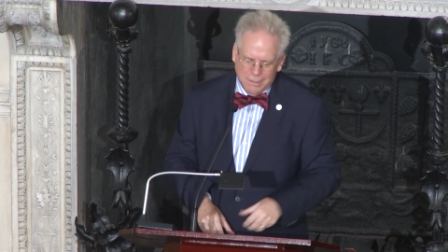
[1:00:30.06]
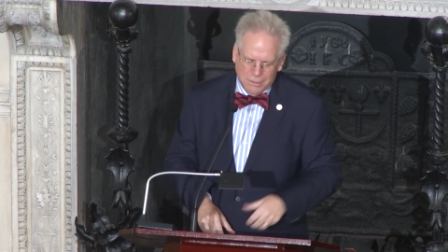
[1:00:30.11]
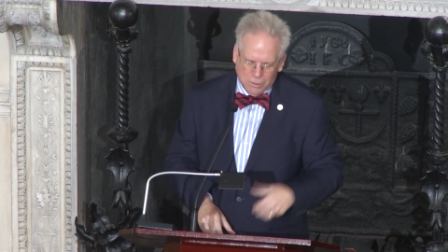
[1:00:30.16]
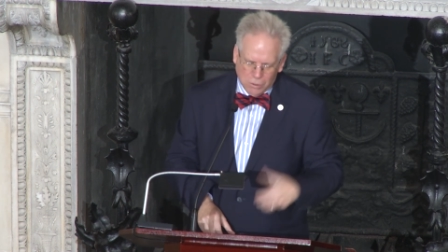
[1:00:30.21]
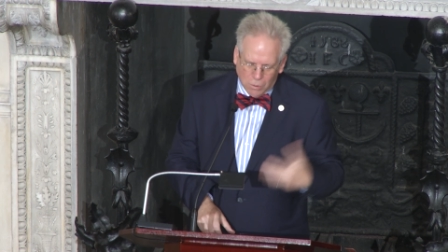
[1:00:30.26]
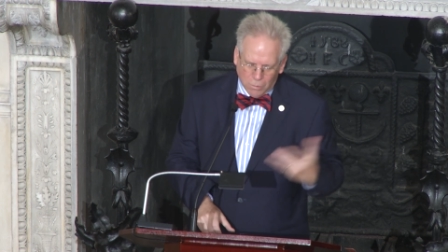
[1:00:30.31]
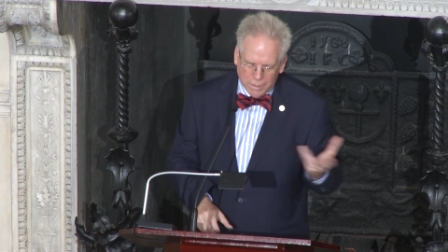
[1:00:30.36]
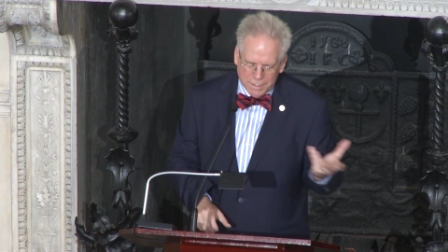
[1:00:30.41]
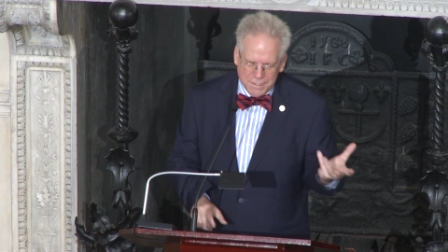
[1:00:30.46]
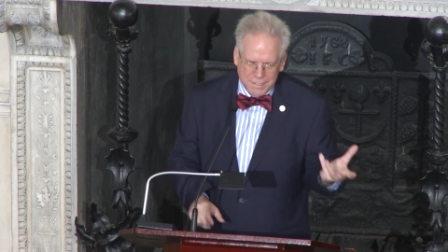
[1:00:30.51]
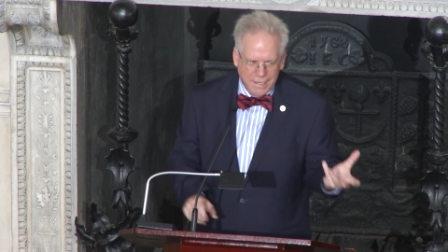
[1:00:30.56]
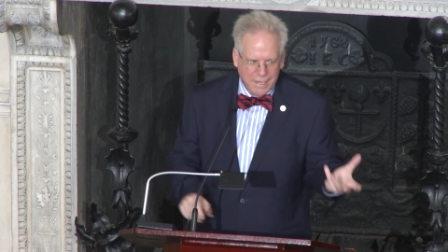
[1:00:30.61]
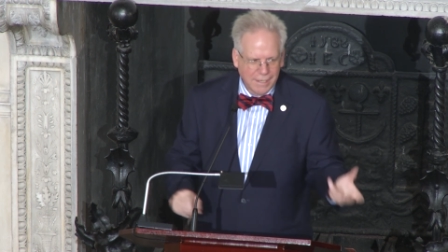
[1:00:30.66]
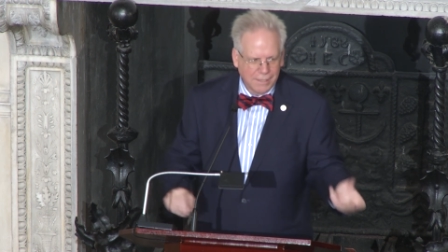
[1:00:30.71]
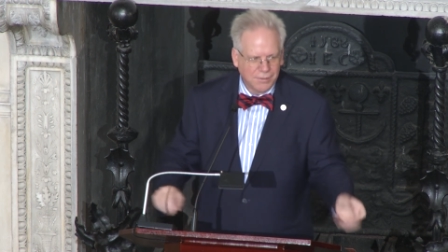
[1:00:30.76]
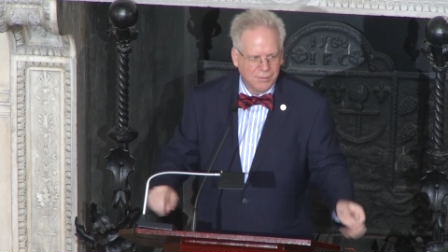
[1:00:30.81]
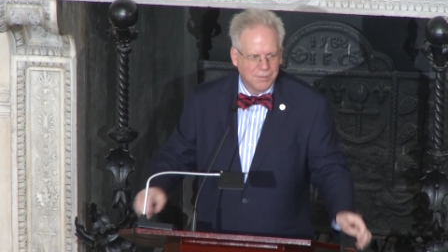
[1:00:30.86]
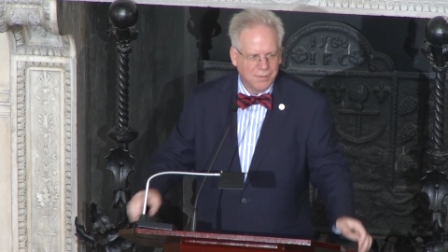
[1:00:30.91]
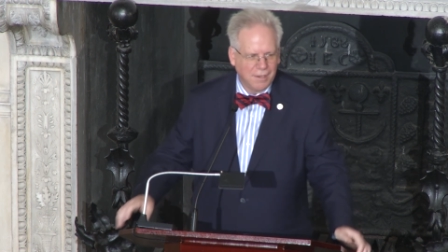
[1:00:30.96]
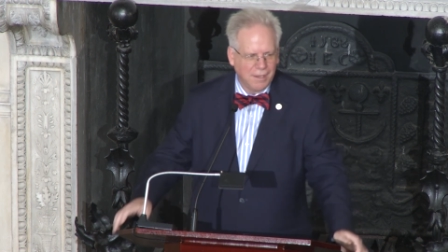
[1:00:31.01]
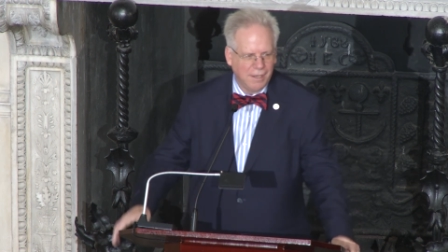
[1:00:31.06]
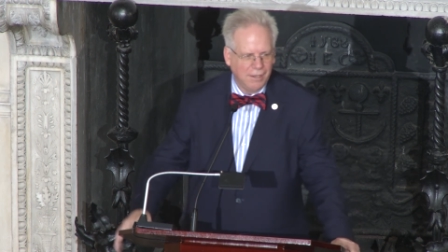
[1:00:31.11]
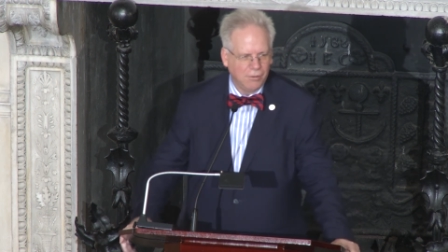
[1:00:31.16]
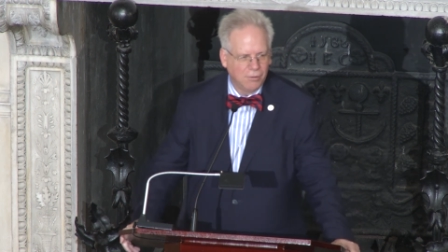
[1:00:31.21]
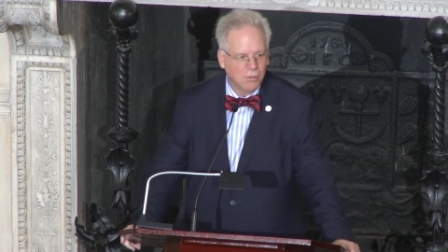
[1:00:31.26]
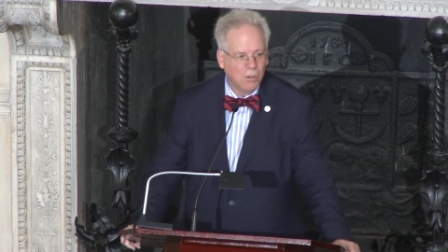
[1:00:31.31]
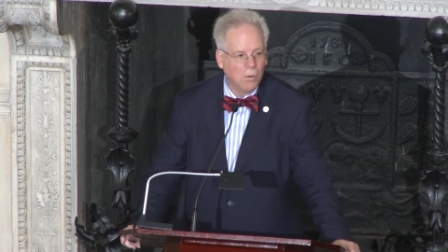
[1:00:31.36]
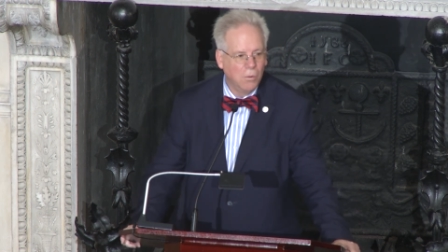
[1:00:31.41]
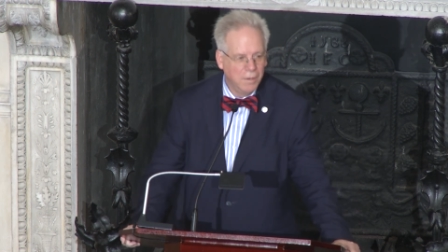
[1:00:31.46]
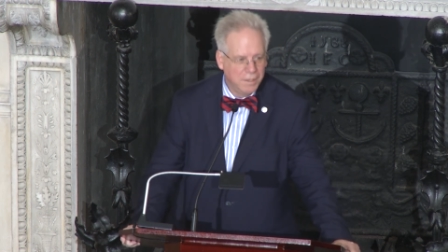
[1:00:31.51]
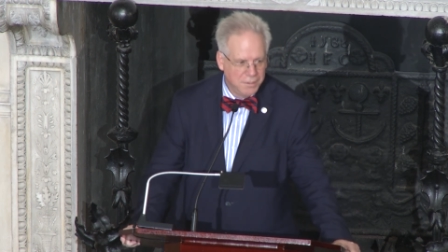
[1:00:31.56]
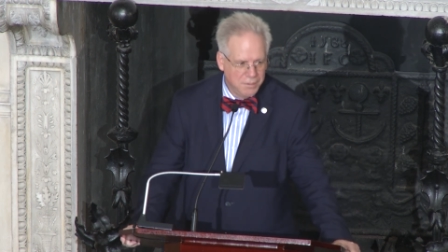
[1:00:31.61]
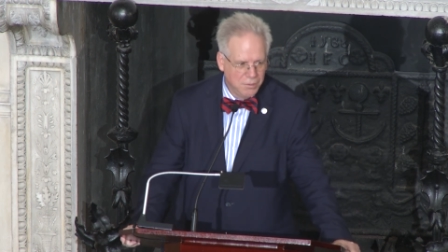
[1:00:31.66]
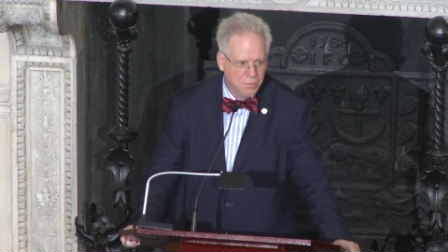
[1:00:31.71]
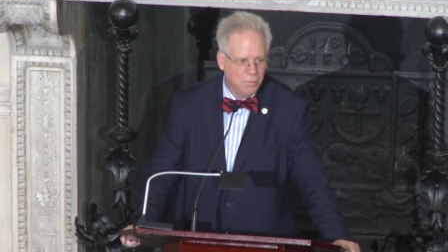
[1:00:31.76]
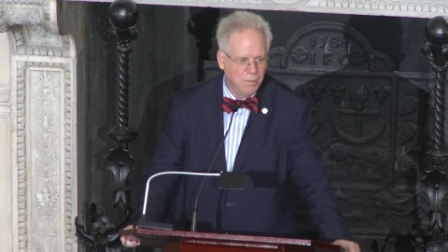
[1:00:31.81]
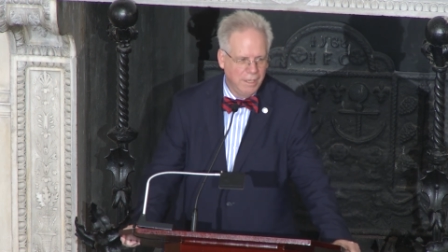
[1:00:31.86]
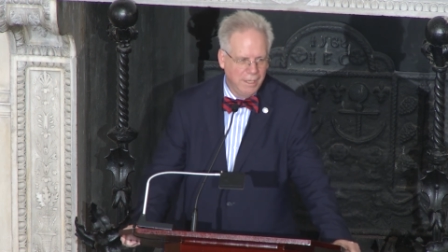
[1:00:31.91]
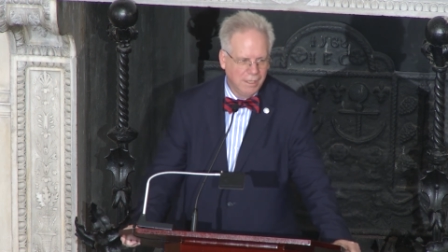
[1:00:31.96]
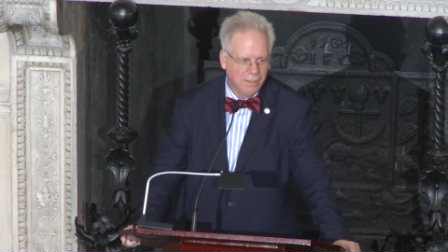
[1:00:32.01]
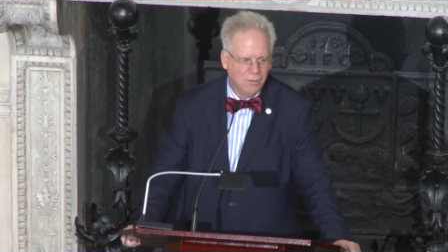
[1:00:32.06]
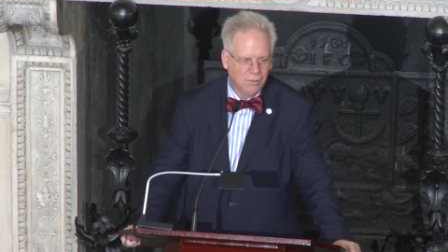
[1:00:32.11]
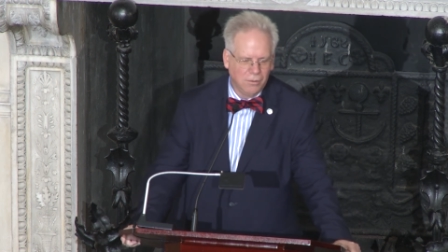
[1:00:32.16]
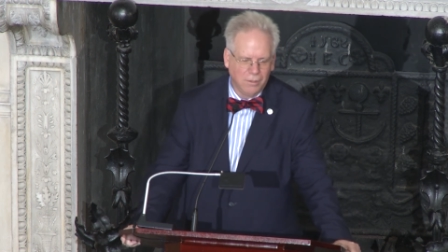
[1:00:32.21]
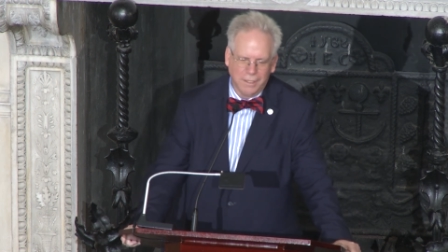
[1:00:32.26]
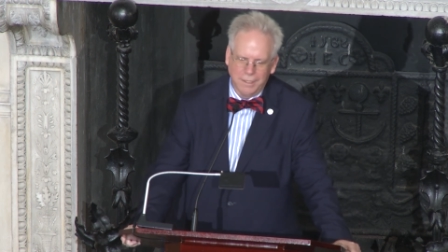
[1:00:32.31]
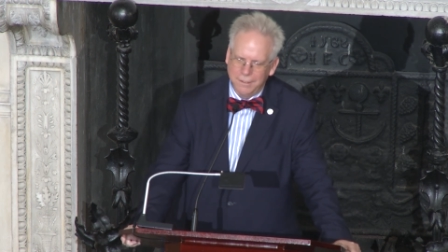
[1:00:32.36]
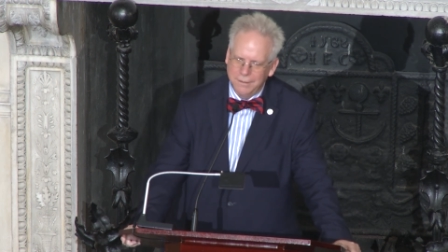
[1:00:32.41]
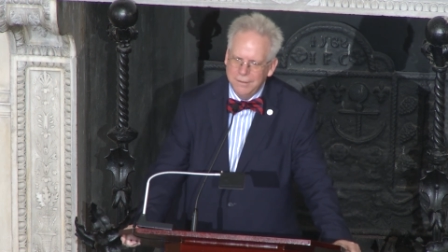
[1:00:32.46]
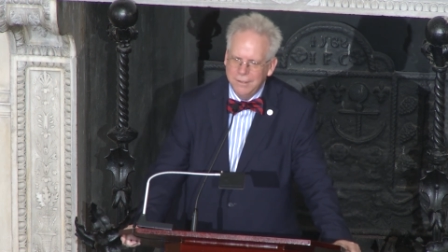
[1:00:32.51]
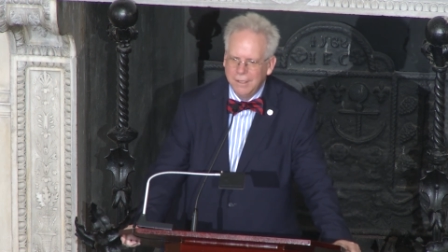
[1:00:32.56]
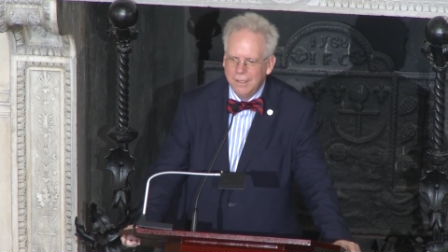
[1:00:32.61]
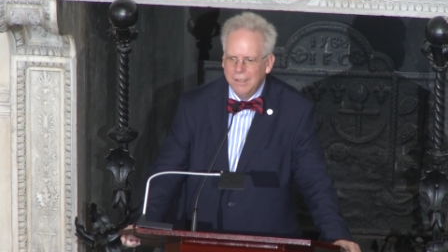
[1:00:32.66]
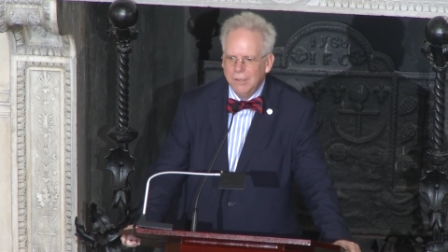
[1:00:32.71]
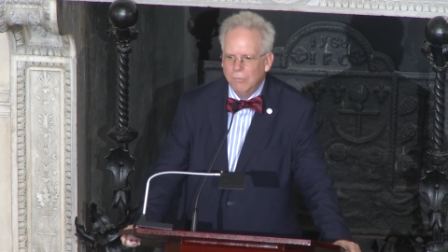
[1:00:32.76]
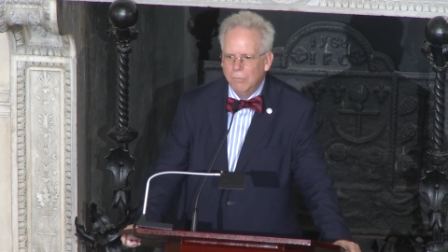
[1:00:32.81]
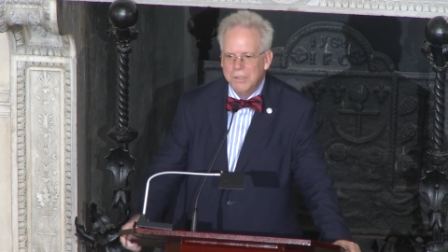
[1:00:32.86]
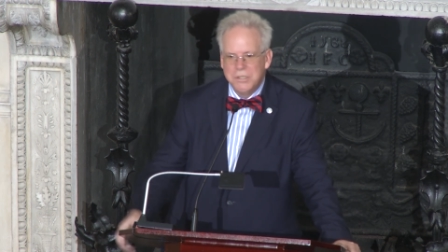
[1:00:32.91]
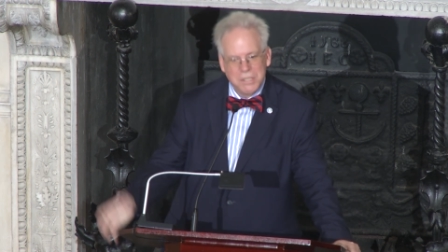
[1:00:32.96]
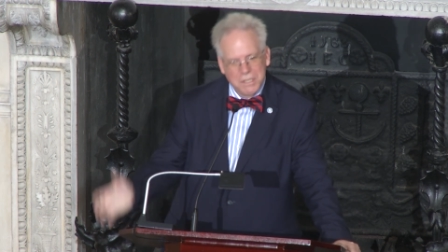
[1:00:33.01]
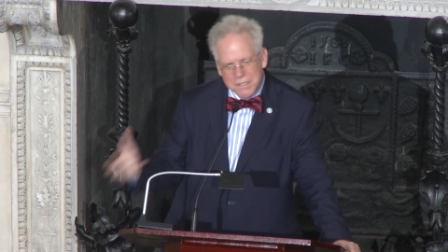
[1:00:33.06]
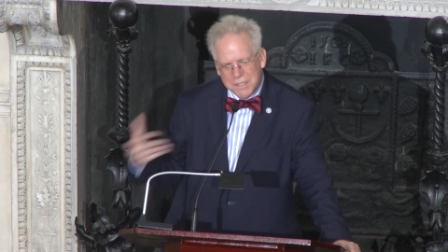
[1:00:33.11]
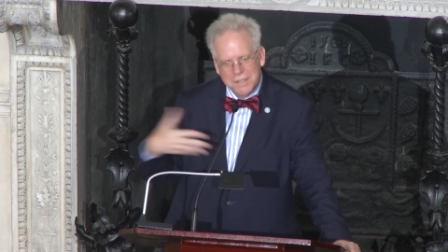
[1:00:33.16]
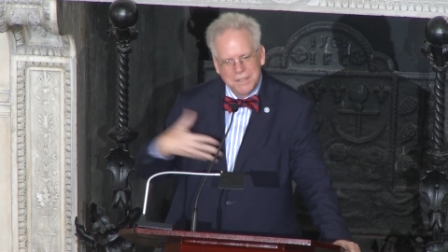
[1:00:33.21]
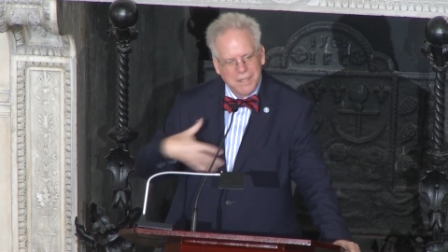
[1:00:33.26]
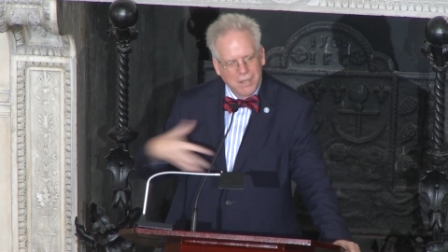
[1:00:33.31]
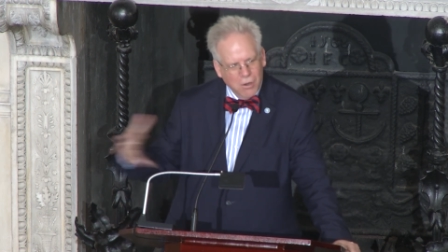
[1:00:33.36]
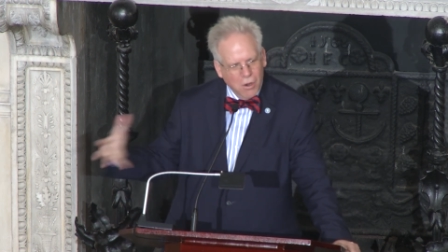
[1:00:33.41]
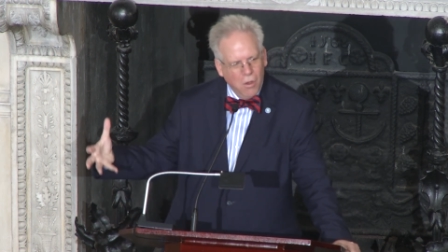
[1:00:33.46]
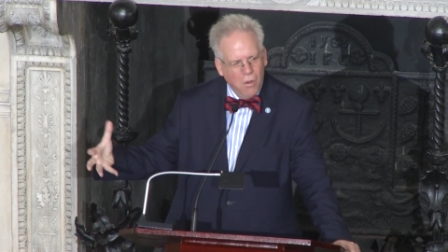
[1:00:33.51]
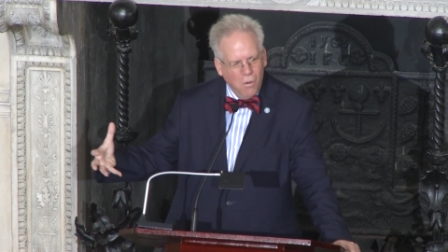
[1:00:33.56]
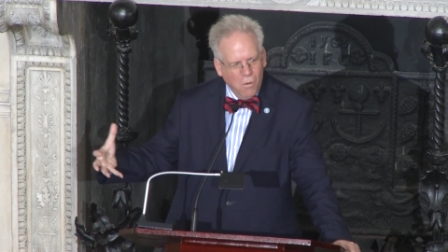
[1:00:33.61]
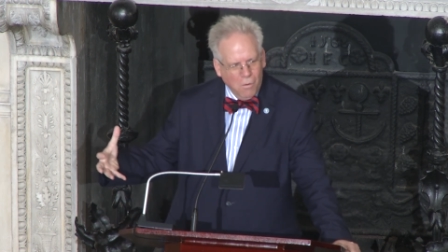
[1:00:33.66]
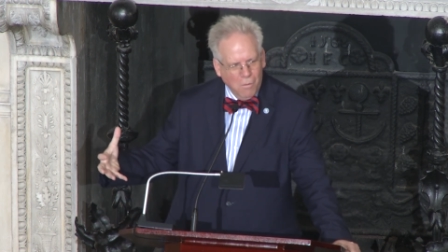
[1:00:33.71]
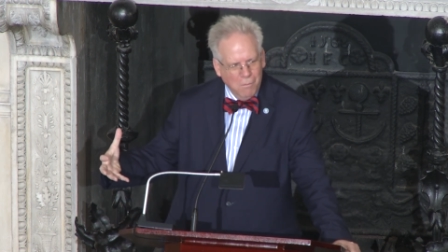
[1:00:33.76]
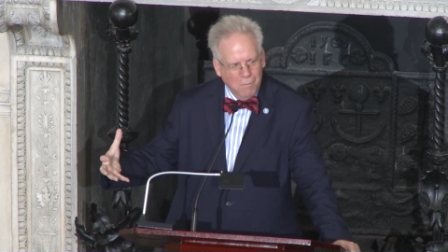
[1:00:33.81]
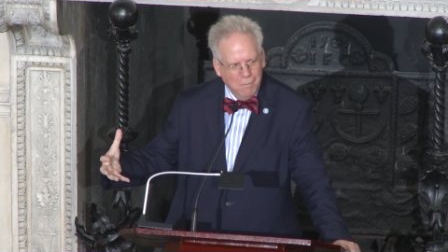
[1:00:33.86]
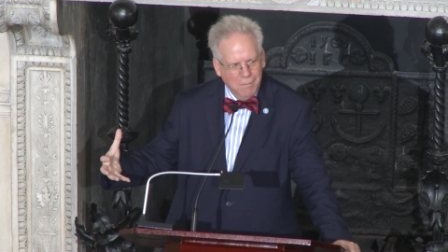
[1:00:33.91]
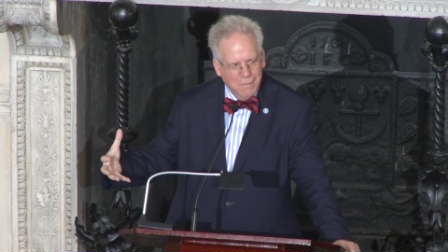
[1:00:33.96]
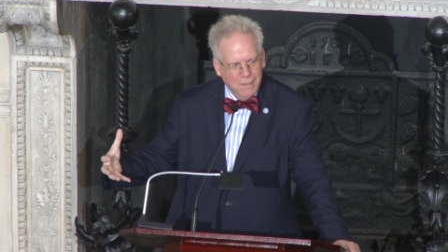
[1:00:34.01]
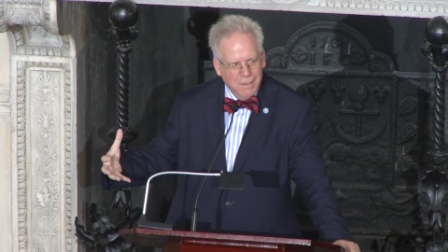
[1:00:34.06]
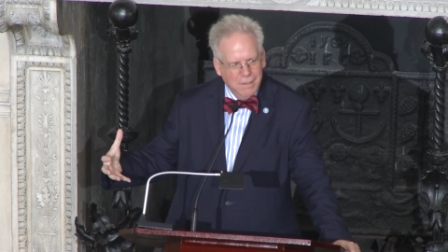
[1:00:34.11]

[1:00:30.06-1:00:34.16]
go into exile, go to England, which isn't their home.